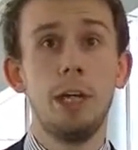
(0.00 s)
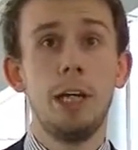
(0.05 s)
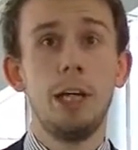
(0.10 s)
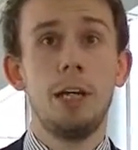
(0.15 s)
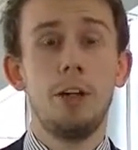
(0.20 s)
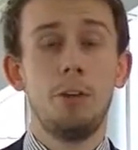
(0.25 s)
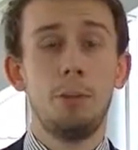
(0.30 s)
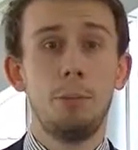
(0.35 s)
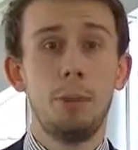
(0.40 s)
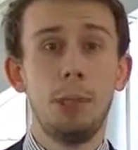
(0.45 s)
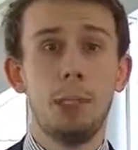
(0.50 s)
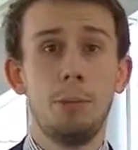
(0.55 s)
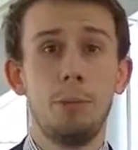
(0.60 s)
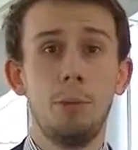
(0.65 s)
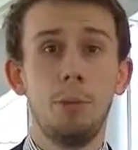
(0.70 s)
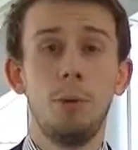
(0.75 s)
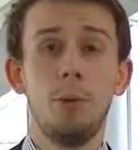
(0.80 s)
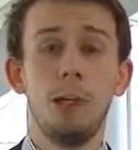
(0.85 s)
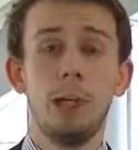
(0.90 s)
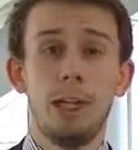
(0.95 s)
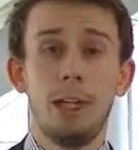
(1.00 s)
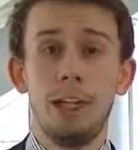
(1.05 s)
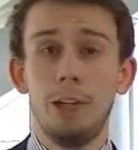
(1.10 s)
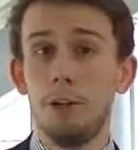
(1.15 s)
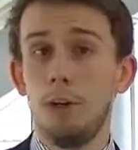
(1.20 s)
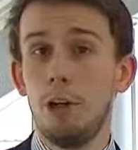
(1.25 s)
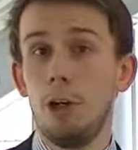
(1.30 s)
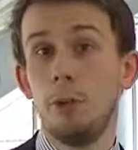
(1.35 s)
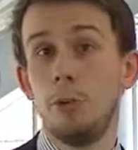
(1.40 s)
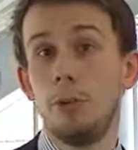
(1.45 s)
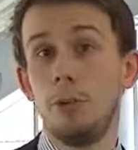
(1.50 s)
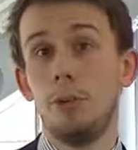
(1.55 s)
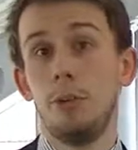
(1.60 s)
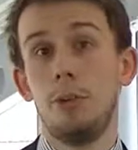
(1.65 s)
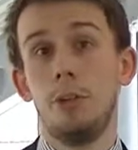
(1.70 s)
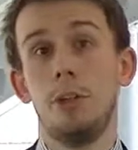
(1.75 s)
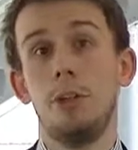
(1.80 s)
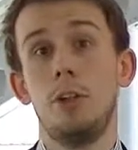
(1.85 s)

as people and grow in terms of their